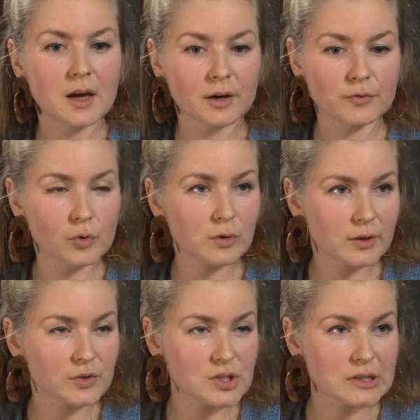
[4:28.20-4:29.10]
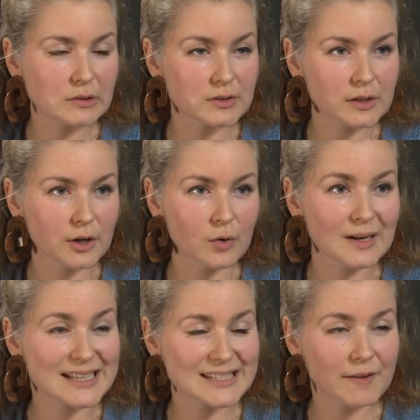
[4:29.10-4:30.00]
Of all those children,
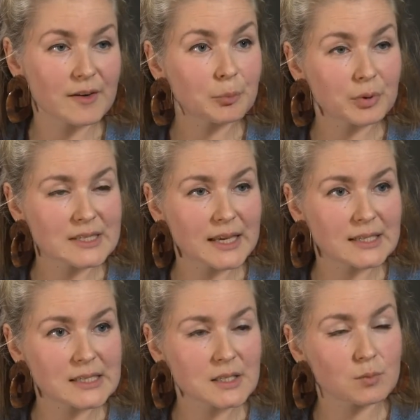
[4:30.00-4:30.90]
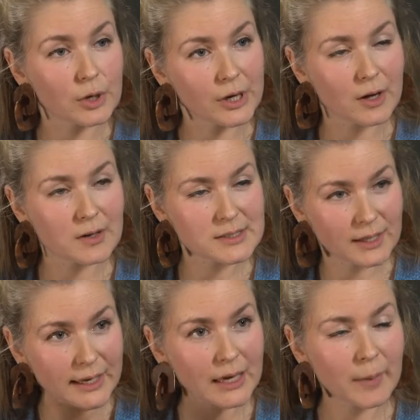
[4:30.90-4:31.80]
only 7% were girls
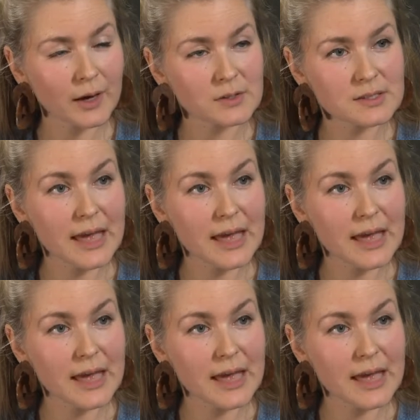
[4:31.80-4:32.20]
that came out.